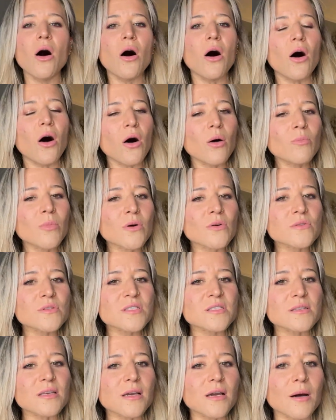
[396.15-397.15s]

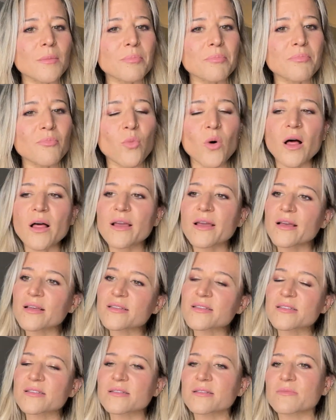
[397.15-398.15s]
almost like well, I
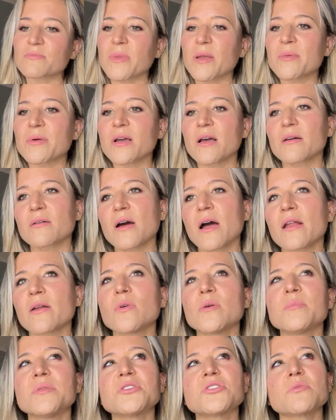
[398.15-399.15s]
guess maybe it kind of
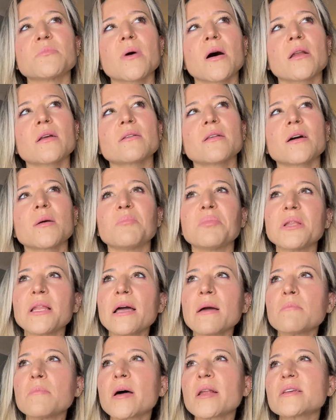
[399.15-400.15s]
would be shamanic, like a
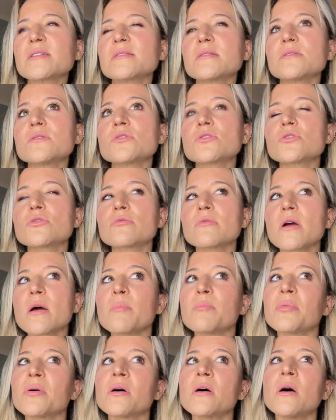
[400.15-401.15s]
plant medicine trip.